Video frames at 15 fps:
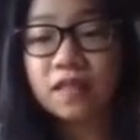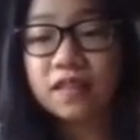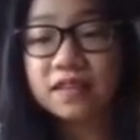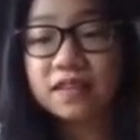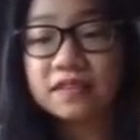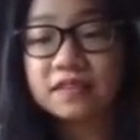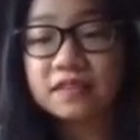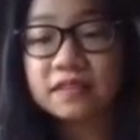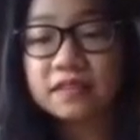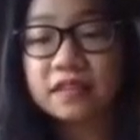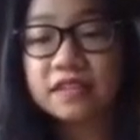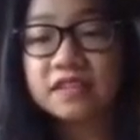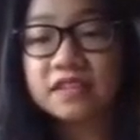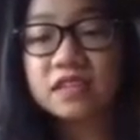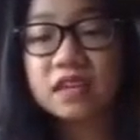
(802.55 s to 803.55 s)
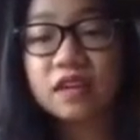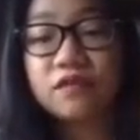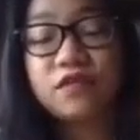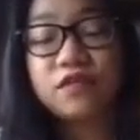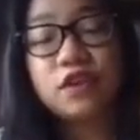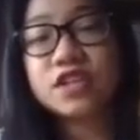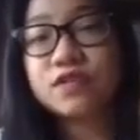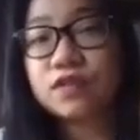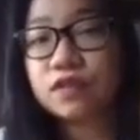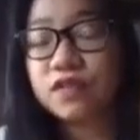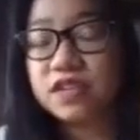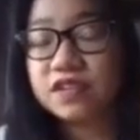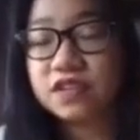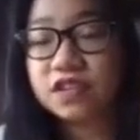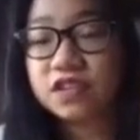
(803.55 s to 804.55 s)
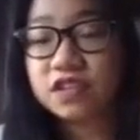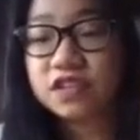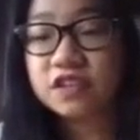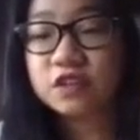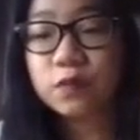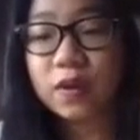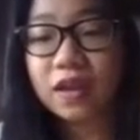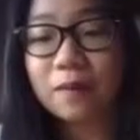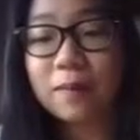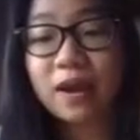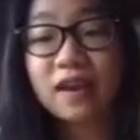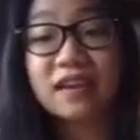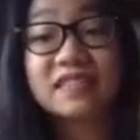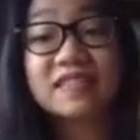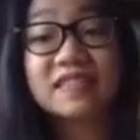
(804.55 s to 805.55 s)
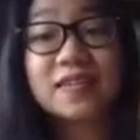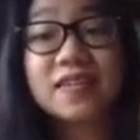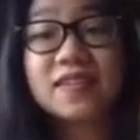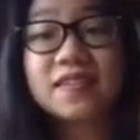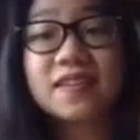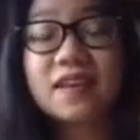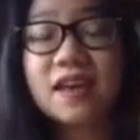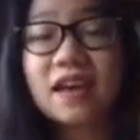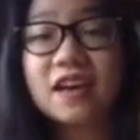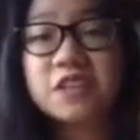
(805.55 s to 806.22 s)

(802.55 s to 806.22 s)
This leads to confusion for researchers when comparing studies,